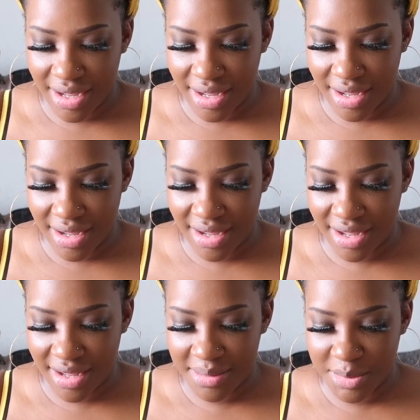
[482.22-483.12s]

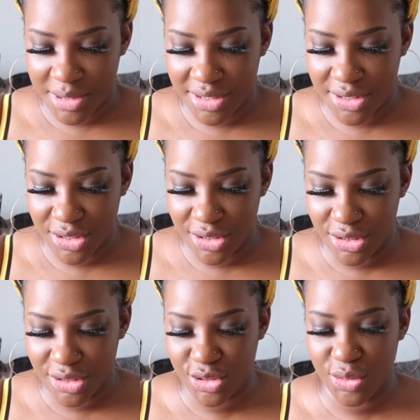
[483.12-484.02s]
Um,
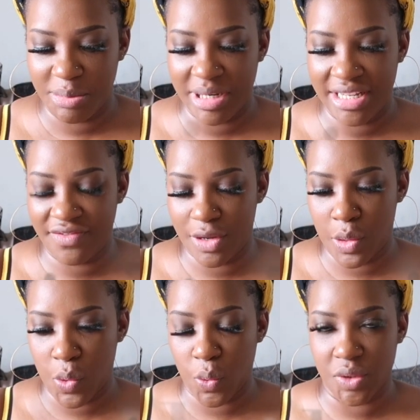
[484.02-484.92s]
do you believe
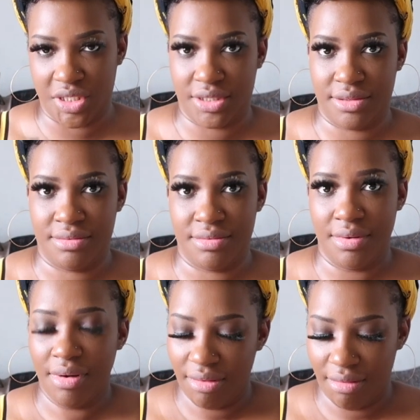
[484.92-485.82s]
in ghosts?
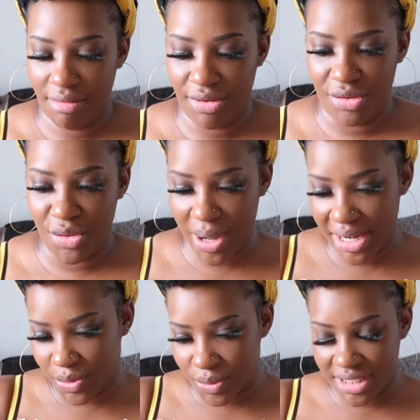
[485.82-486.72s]
No,
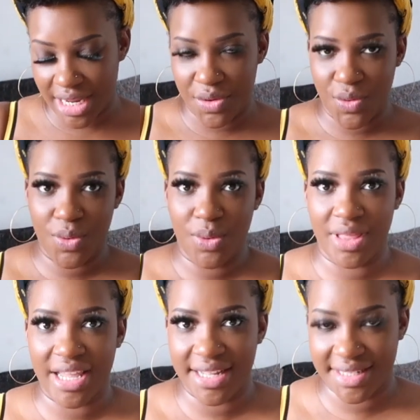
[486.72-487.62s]
I don't. I know
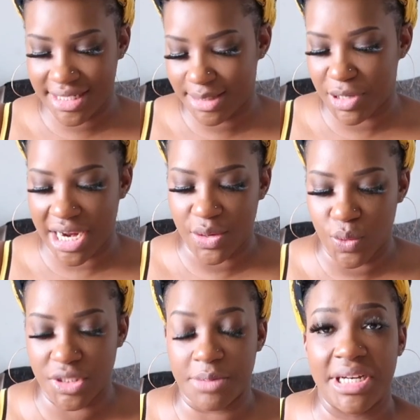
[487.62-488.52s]
they exist, but I
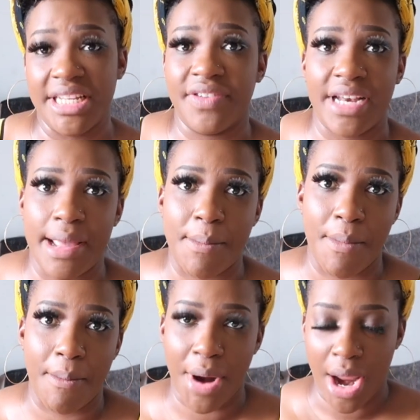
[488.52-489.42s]
don't believe in
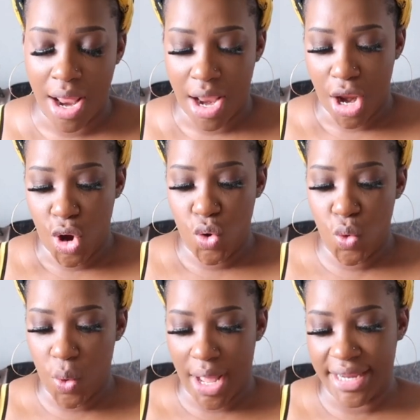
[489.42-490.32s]
them.
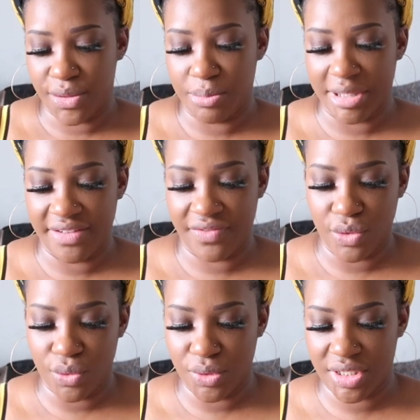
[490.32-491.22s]
No, I don't believe
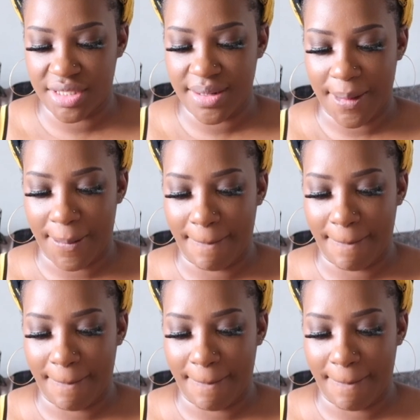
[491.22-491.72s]
in ghosts.